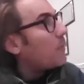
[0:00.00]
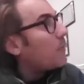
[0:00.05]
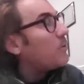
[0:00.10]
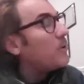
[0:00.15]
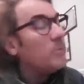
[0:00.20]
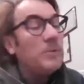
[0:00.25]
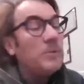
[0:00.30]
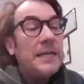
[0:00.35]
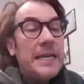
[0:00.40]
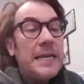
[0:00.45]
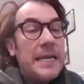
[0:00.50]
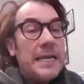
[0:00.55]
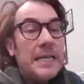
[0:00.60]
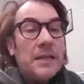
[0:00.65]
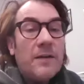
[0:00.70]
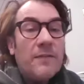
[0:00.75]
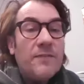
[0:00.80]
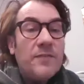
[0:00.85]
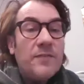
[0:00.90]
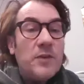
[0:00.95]
probably
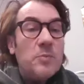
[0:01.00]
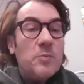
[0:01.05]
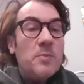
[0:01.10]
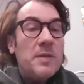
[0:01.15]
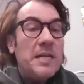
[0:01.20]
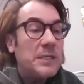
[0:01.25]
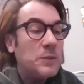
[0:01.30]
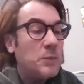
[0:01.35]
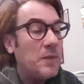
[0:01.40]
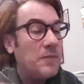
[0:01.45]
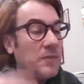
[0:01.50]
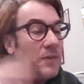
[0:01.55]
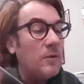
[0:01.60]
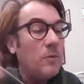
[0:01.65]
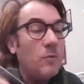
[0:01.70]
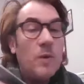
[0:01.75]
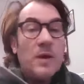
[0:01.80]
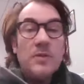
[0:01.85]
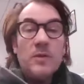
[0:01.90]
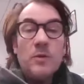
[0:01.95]
in a few minutes when
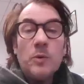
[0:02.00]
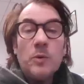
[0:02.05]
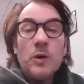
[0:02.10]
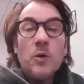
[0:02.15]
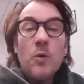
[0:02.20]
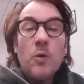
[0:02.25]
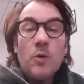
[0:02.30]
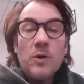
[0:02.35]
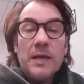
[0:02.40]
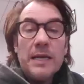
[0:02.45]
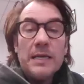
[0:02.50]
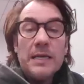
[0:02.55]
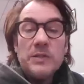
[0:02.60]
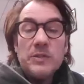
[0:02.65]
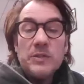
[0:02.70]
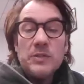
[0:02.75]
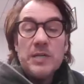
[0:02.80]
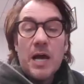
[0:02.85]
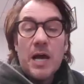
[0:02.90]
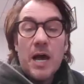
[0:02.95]
the recording
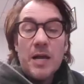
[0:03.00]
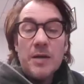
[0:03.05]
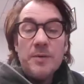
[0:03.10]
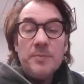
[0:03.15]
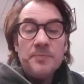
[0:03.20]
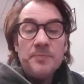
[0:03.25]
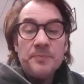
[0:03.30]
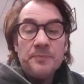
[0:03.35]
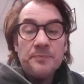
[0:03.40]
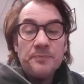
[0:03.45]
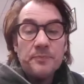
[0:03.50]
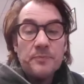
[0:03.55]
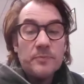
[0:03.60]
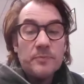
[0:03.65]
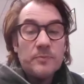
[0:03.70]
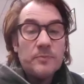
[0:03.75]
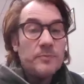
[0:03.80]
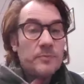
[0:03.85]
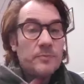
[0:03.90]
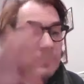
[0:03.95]
is done.
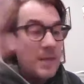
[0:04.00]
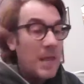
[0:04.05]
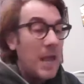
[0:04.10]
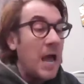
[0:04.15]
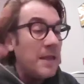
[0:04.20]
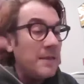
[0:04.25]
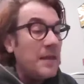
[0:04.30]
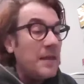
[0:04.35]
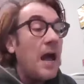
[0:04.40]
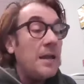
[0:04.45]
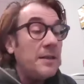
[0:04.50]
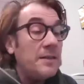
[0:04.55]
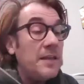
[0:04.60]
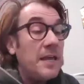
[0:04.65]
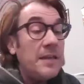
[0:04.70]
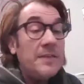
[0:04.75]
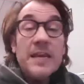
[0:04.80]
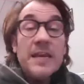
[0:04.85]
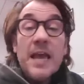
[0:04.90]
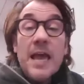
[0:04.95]
Yeah.
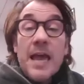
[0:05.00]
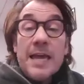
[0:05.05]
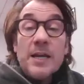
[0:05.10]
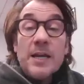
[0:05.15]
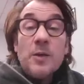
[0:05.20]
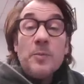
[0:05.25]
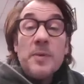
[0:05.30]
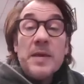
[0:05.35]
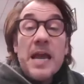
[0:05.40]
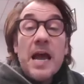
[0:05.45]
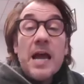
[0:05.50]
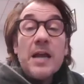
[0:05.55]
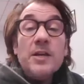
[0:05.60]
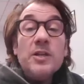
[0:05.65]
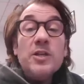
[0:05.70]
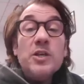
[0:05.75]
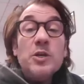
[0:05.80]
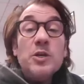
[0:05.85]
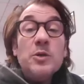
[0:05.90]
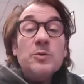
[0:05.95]
I think it'll be
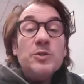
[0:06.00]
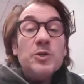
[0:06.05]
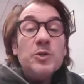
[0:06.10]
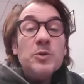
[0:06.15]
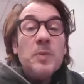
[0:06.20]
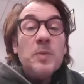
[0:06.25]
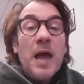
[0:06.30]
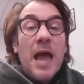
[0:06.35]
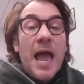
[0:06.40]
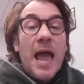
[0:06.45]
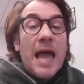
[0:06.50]
on YouTube.